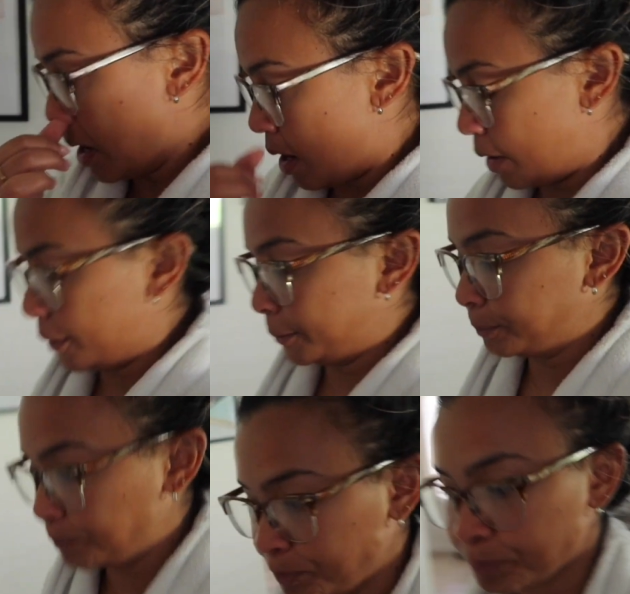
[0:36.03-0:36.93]

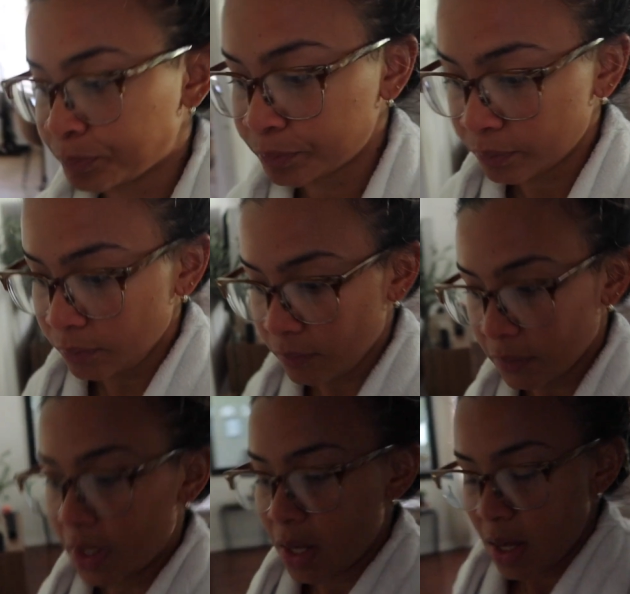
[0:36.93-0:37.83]

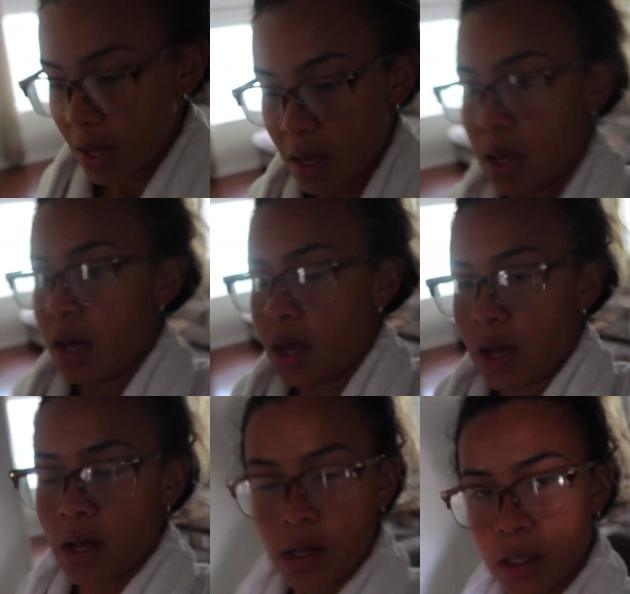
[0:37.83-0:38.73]

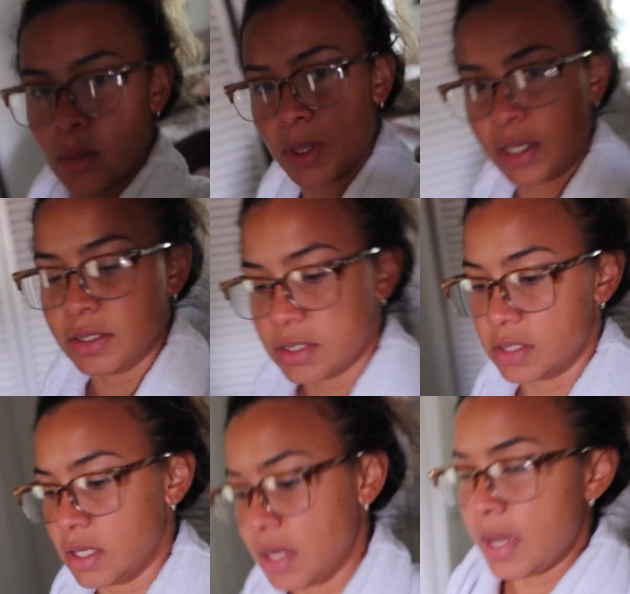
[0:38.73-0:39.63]
What else?